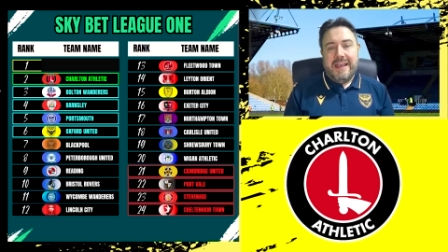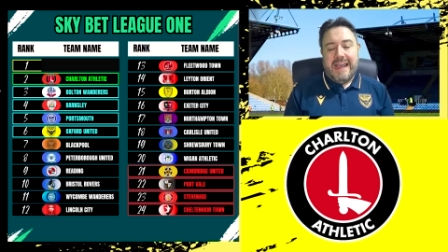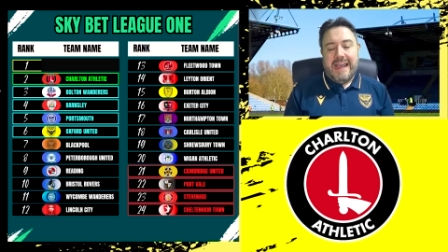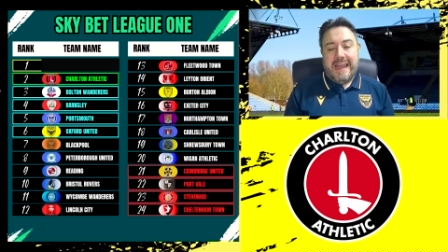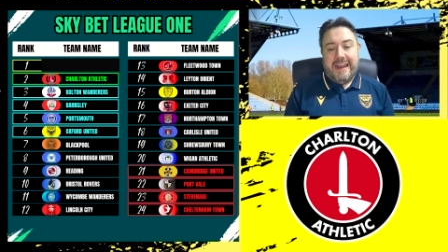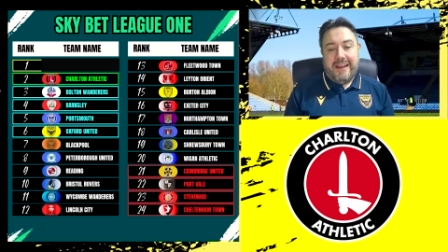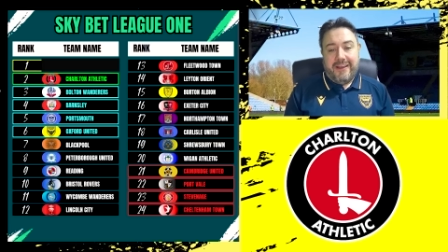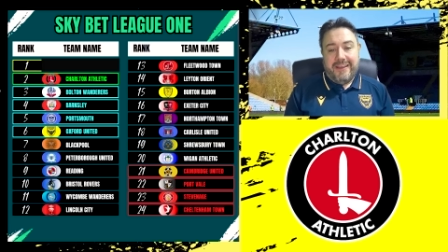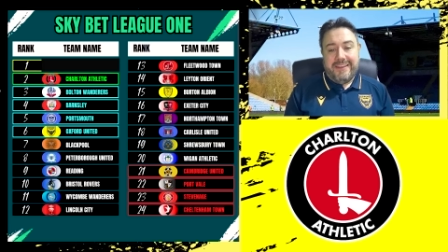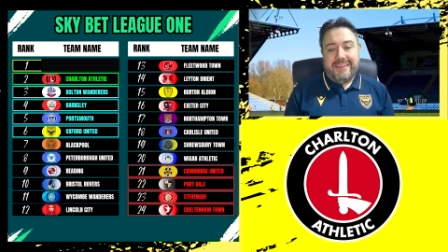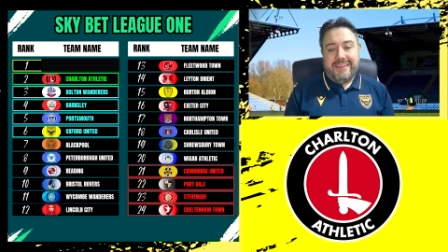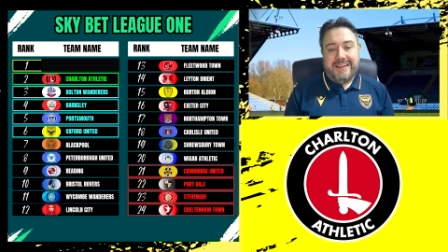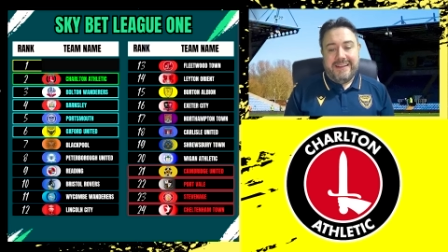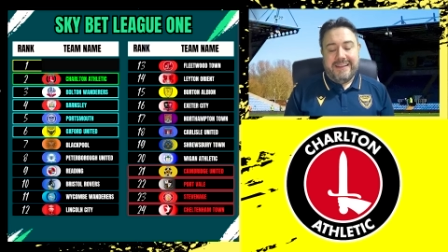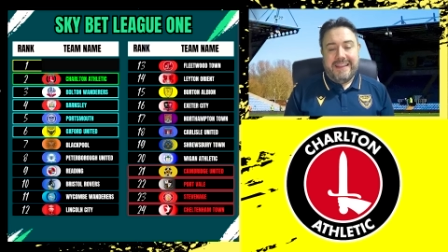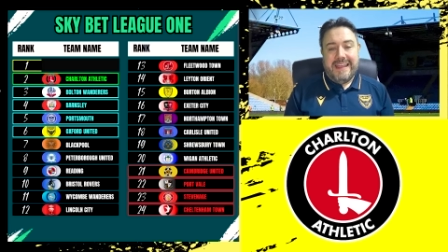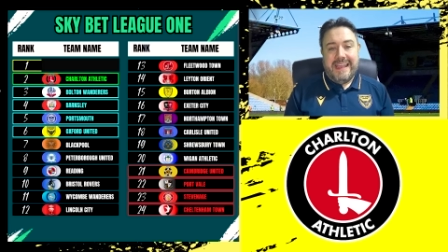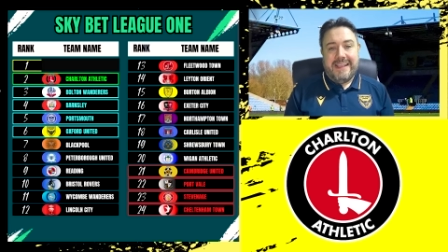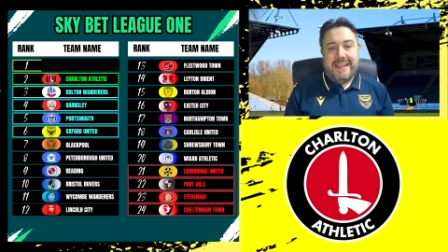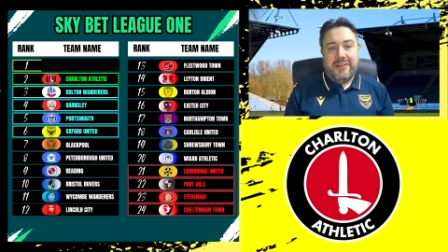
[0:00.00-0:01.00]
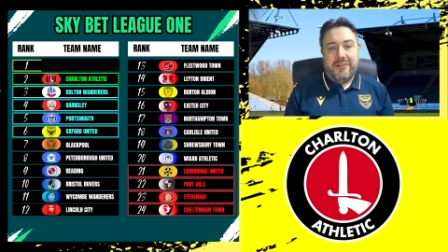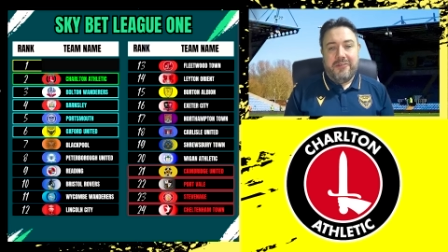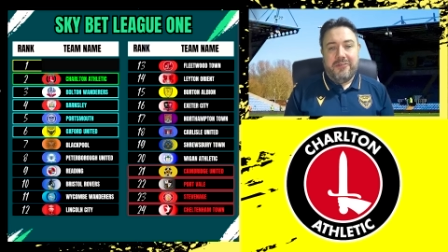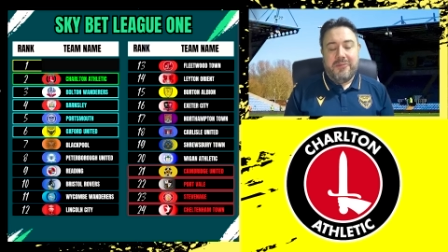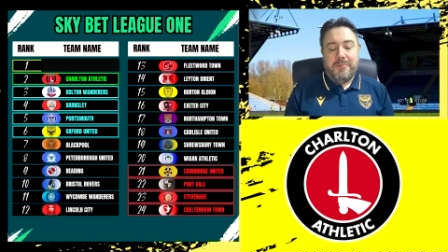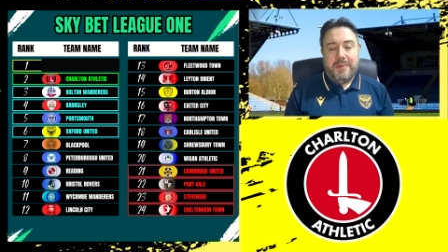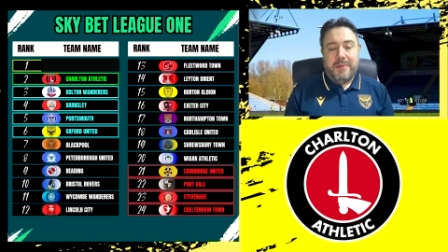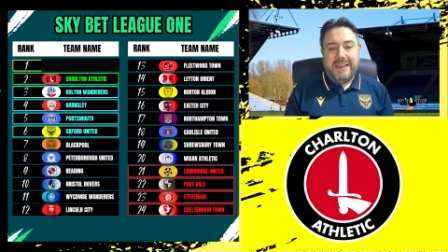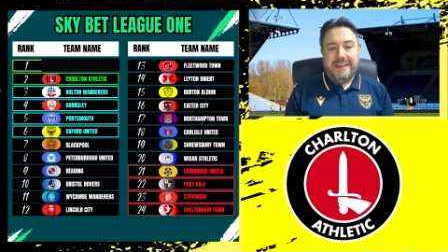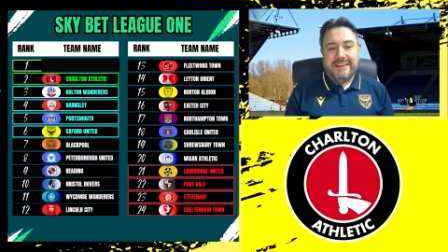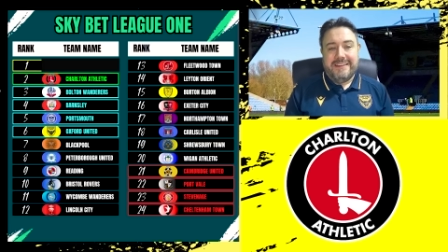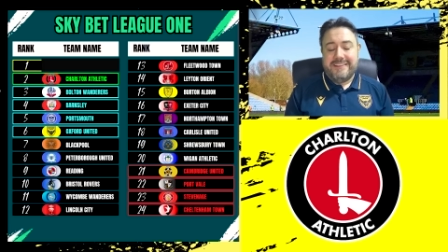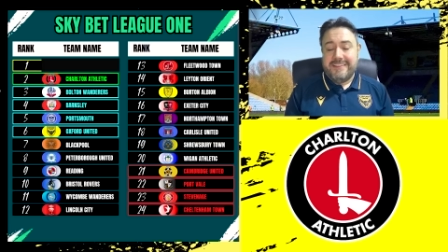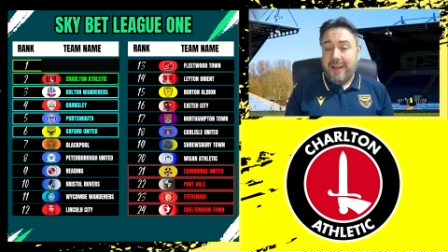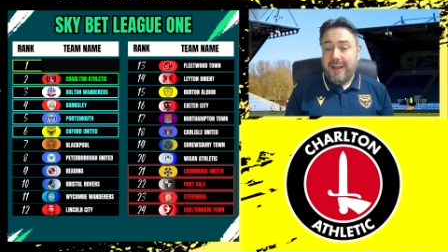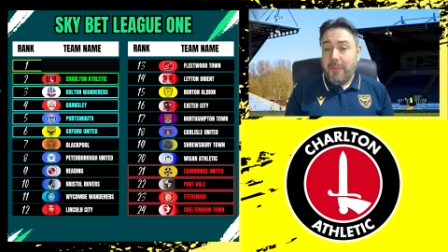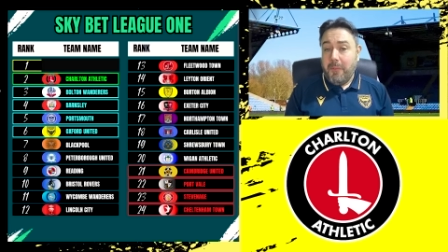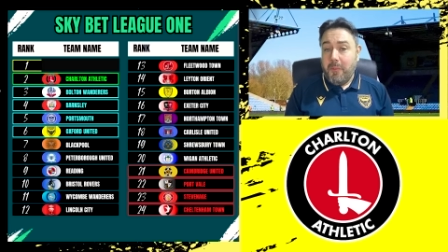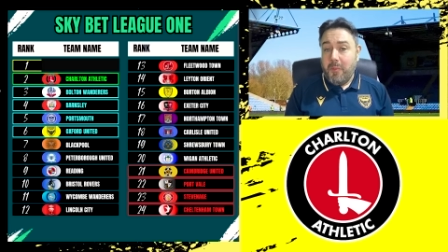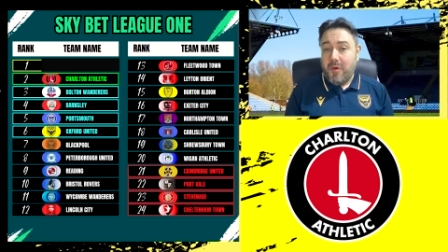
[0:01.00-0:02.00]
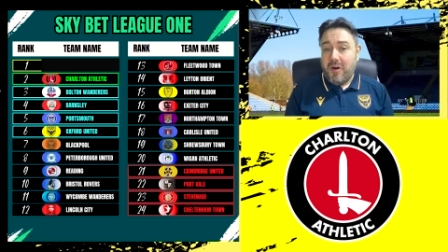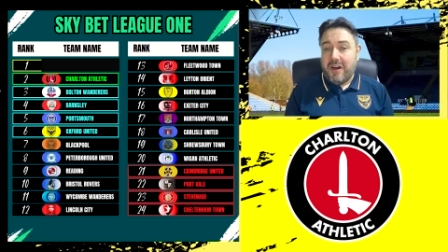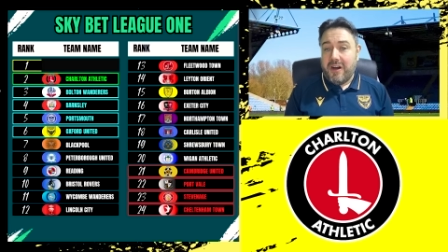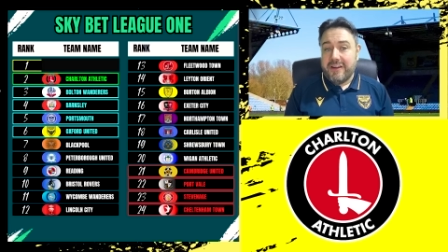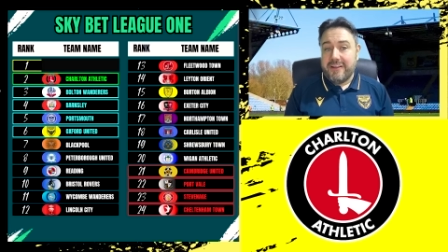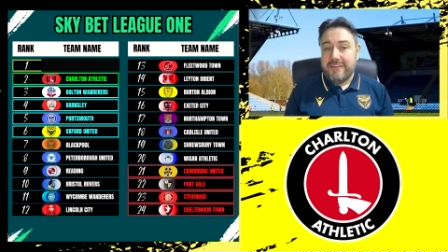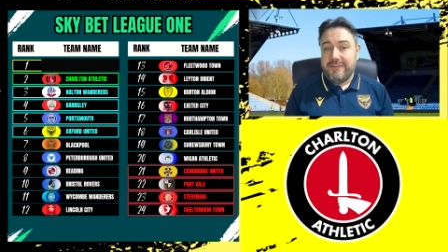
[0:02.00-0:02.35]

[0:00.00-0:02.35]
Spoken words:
and I think they're going to be somewhat